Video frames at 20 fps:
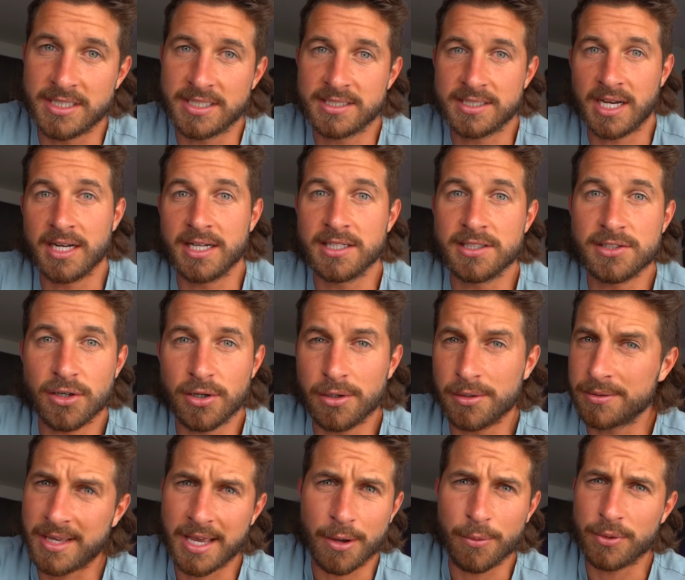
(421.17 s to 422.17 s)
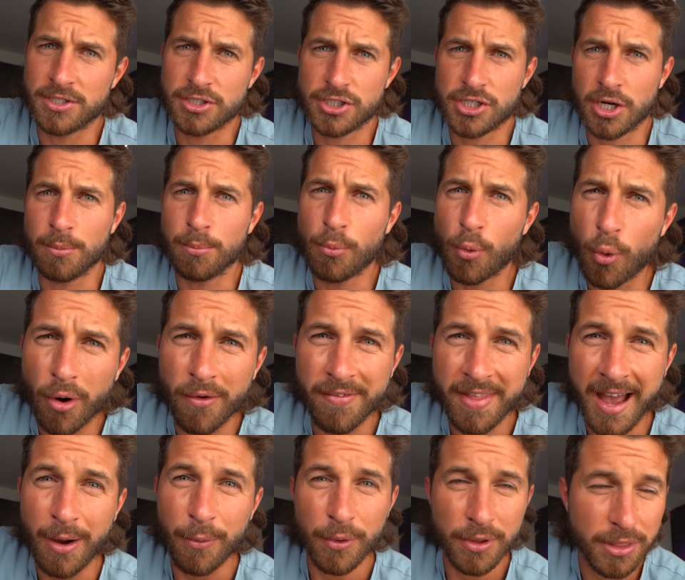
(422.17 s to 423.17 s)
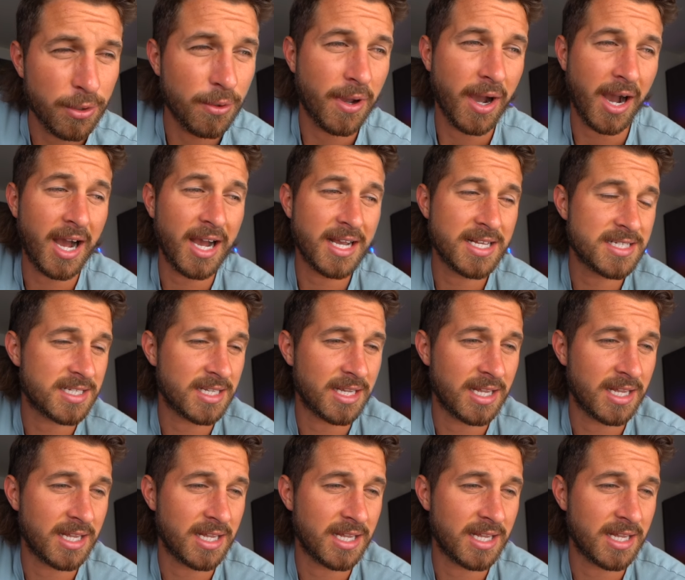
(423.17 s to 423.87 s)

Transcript: excited. So I can't wait to share more of that with you guys.